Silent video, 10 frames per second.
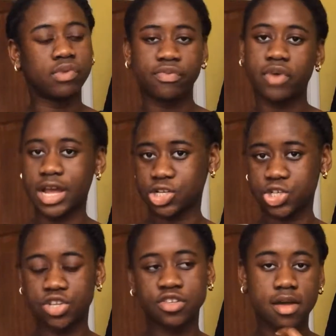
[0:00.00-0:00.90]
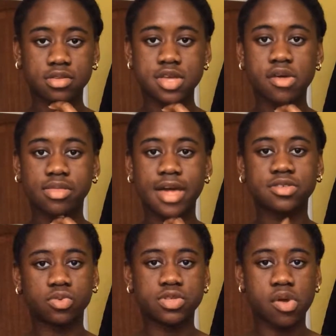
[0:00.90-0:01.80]
refreshed. Yeah, so
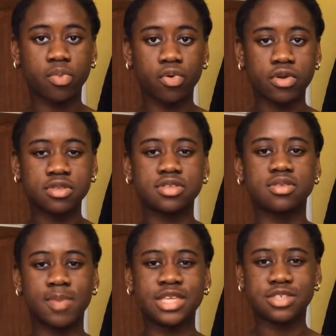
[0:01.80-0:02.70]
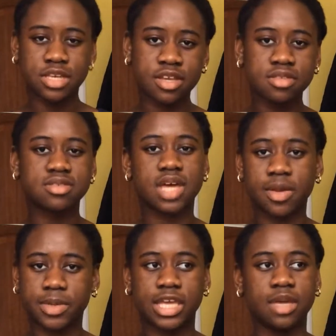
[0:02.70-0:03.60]
that's also important. Maintenance,
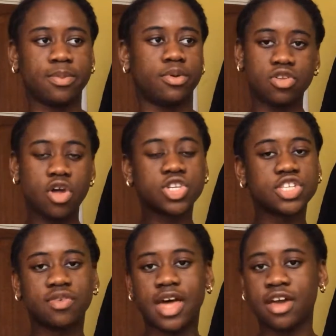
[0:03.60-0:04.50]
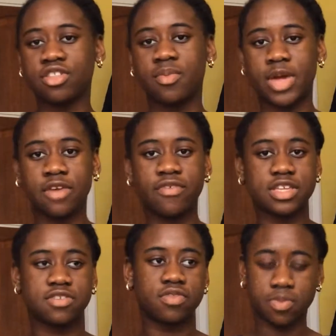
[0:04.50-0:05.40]
upkeep, not just relying on the
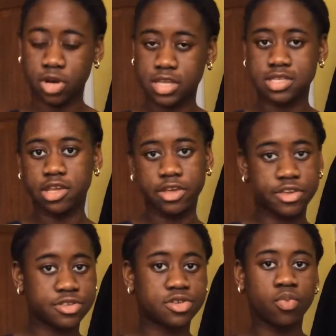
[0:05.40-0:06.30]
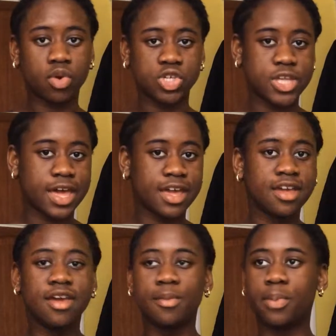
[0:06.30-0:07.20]
benefits of the products you used on wash day,
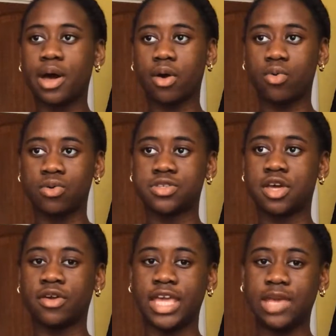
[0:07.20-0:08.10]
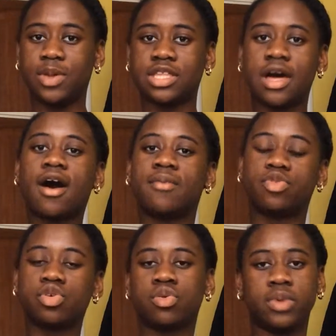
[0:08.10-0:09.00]
but also keeping that up
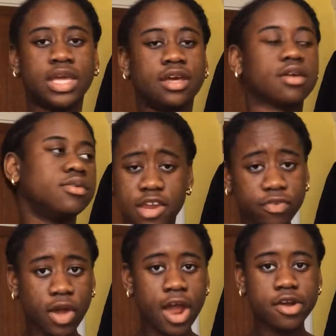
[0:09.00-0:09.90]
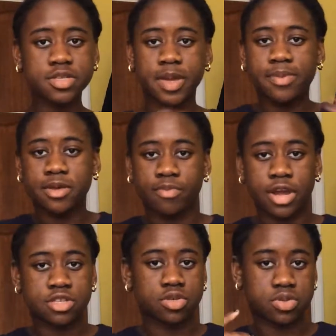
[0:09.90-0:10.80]
through the week. And if your hair is maybe in
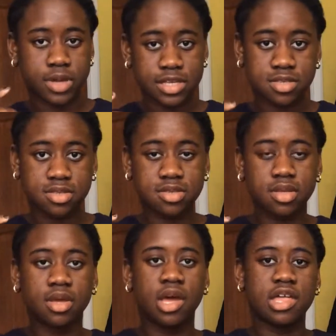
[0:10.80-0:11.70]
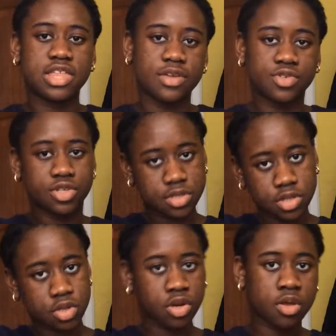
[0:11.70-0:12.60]
braids or twists, then just,
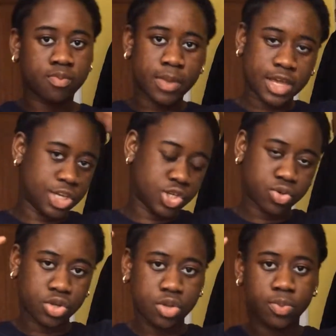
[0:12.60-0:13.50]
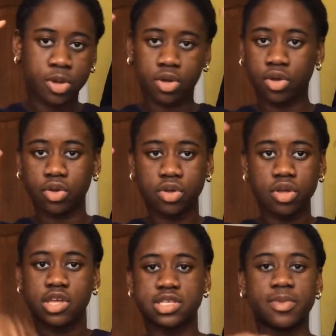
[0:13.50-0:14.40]
you know, making sure you put
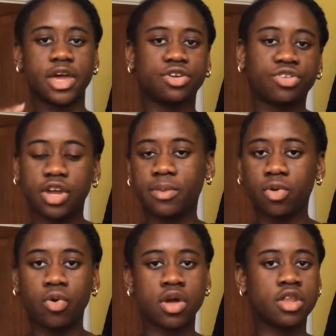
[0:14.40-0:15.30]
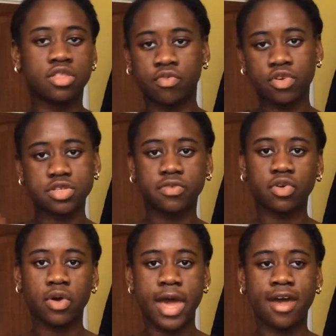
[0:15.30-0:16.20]
some kind of cream or oil in the roots of
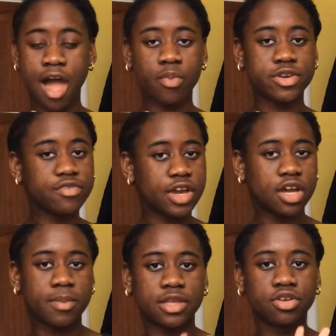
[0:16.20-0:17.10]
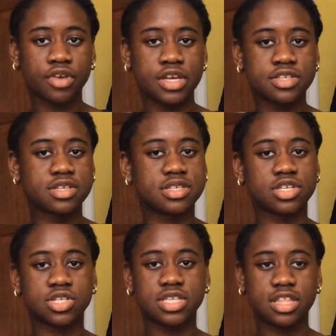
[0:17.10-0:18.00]
your hair. I wouldn't recommend grease because I
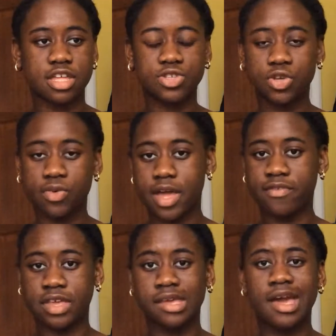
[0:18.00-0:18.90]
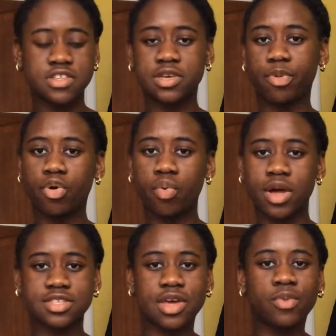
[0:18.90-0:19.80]
just think that's too heavy. The typical
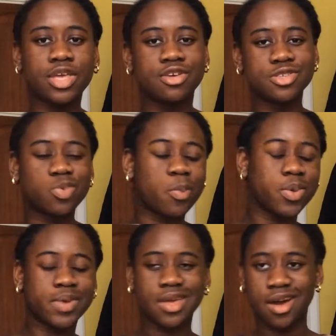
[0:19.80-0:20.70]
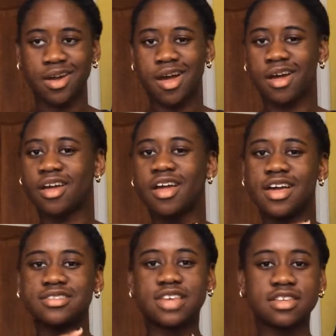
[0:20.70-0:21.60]
ones that we used when we were younger
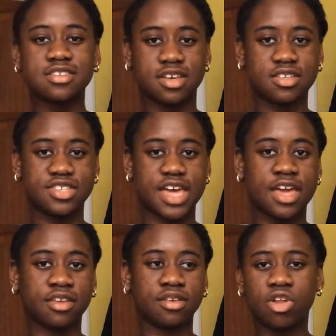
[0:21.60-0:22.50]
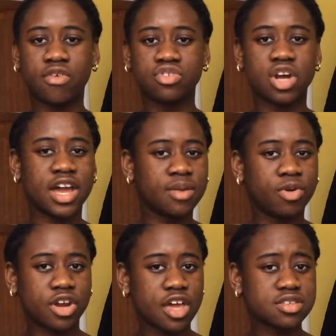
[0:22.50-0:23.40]
tend to contain a lot of drying
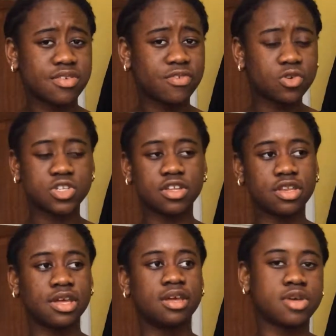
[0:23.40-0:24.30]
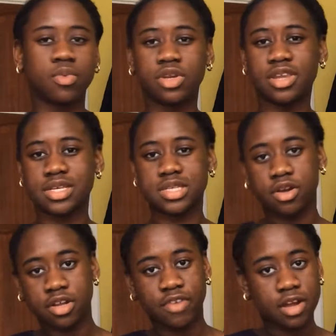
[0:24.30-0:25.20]
products, unfortunately, so I wouldn't
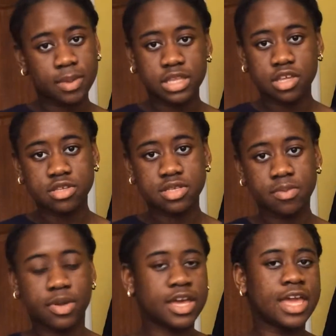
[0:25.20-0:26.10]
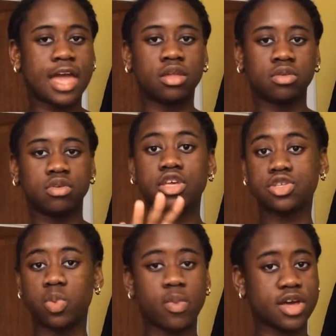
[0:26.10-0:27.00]
necessarily recommend that you use them. But again,
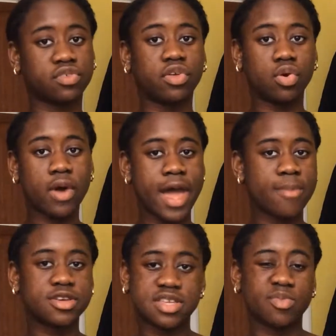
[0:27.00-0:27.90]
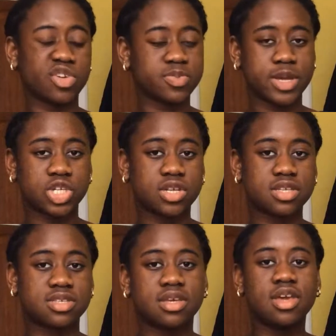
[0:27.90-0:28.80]
use what works for your hair, because I'm not a
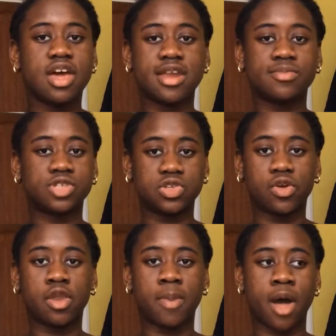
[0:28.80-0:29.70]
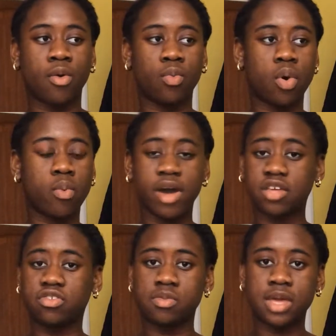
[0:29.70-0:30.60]
specialist and I'm just talking about what
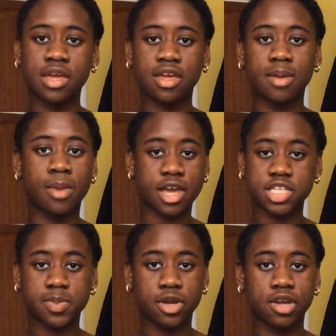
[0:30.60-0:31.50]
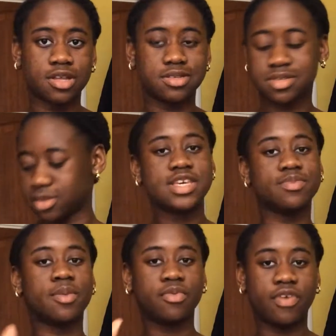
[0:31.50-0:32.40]
works for me in my experience.
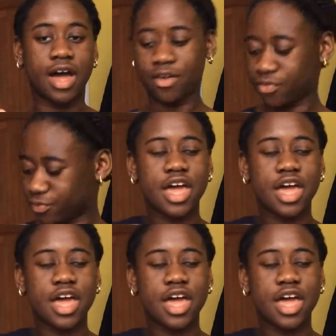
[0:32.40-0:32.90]
Tip number 5.